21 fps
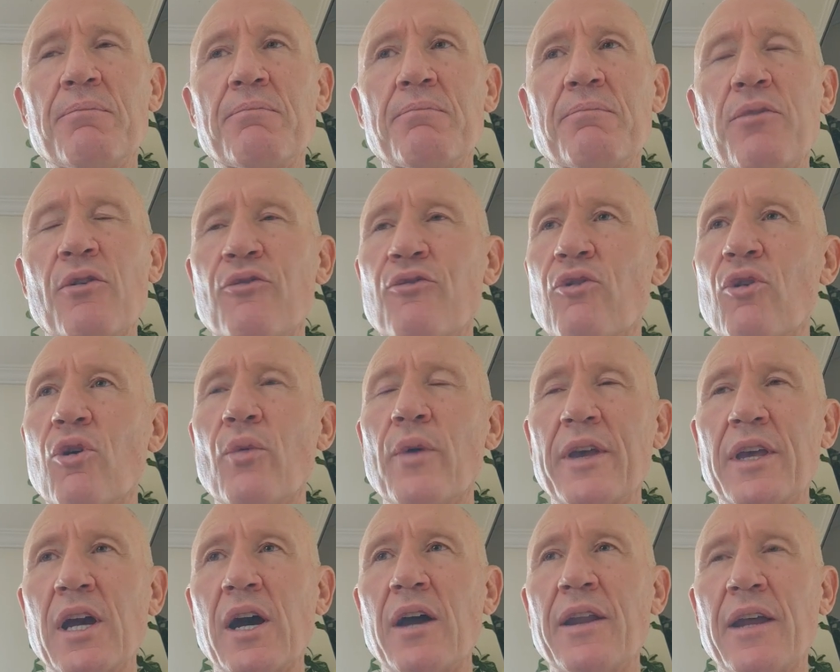before
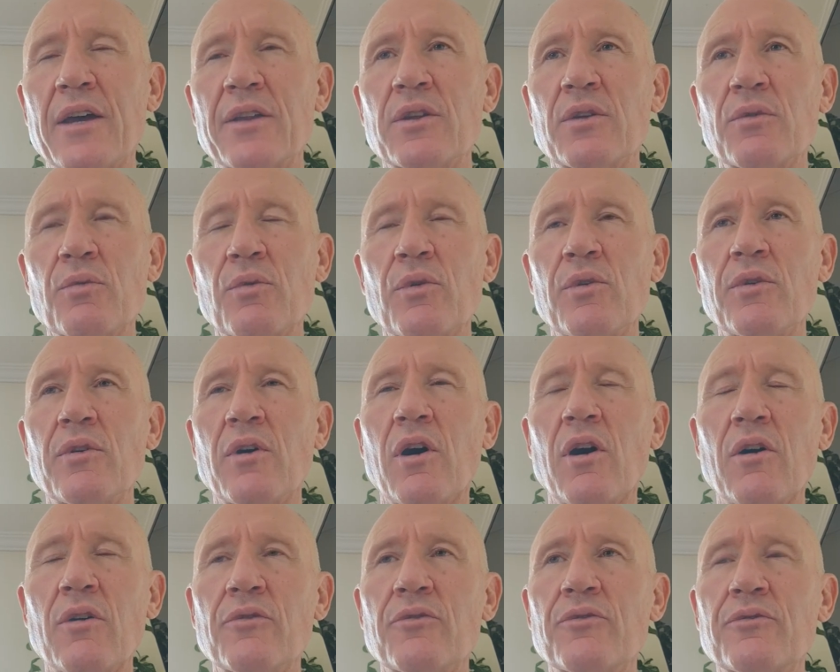we go down the route
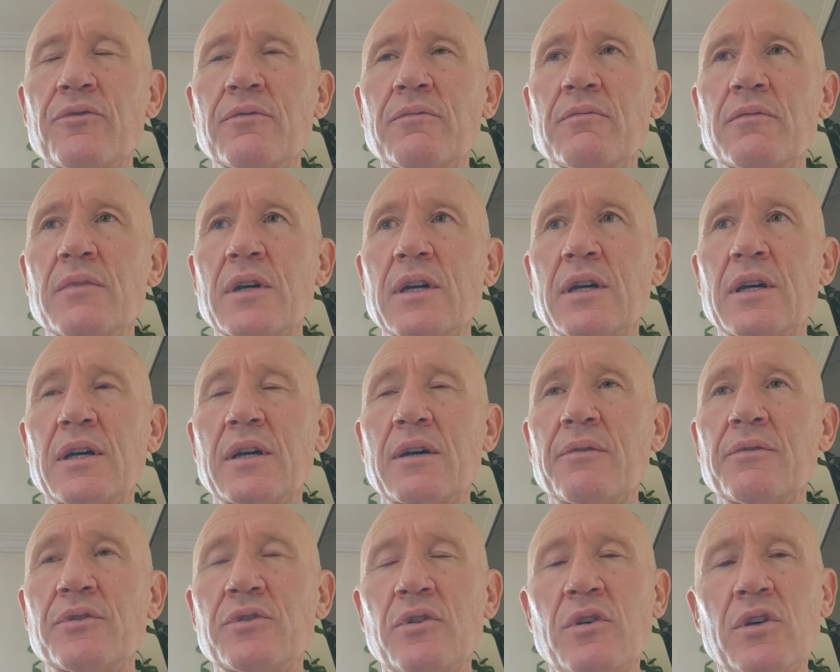of
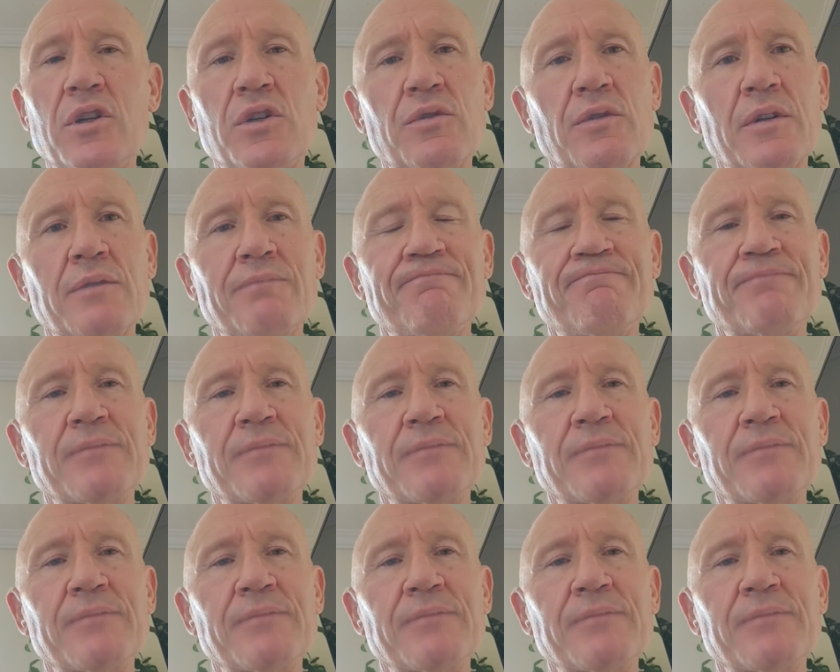surgery,